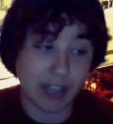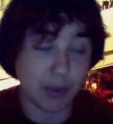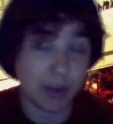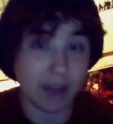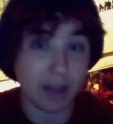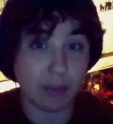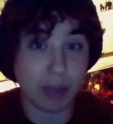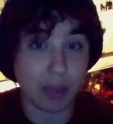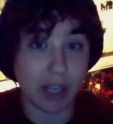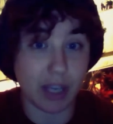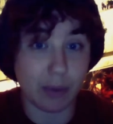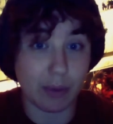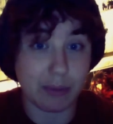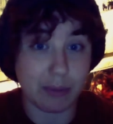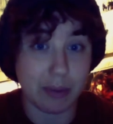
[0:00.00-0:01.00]
I don't have the book
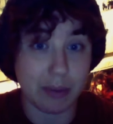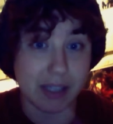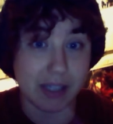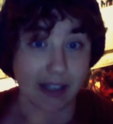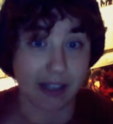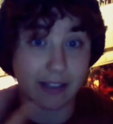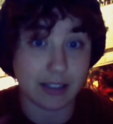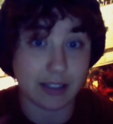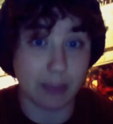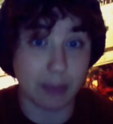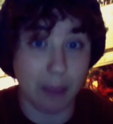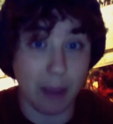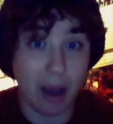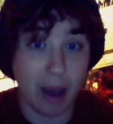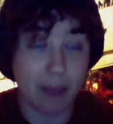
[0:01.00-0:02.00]
here with me because I lent it
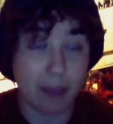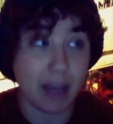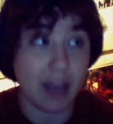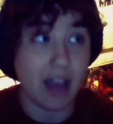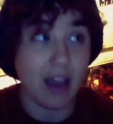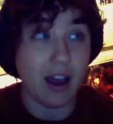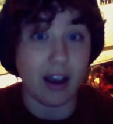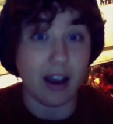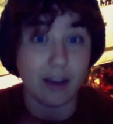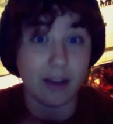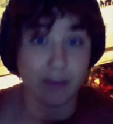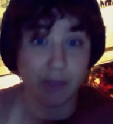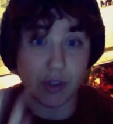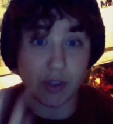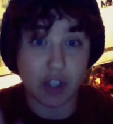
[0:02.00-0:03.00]
to my mom
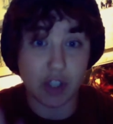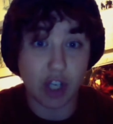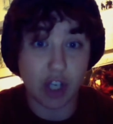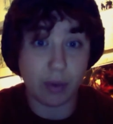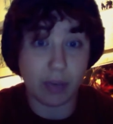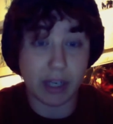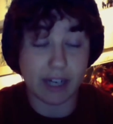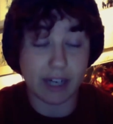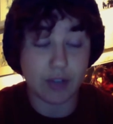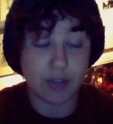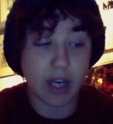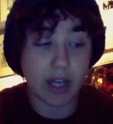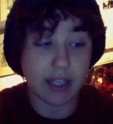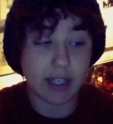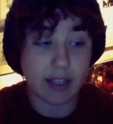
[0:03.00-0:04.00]
so that she could read it
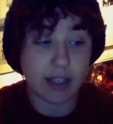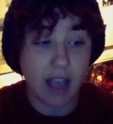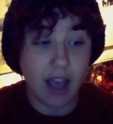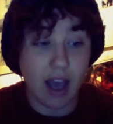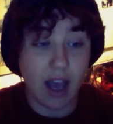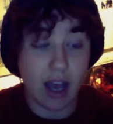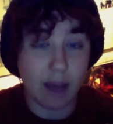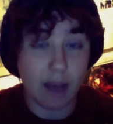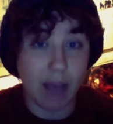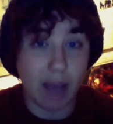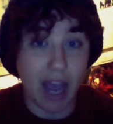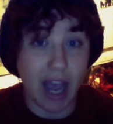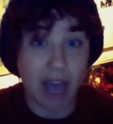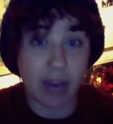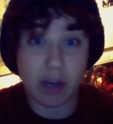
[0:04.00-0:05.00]
after I did.
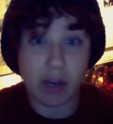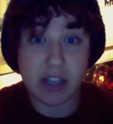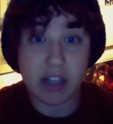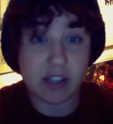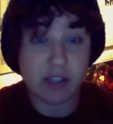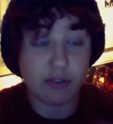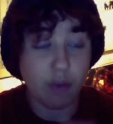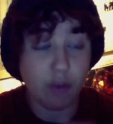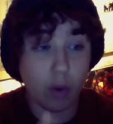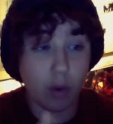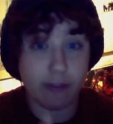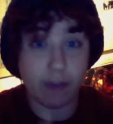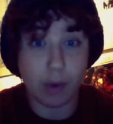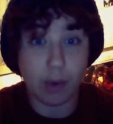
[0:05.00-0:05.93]
I rated this a 4,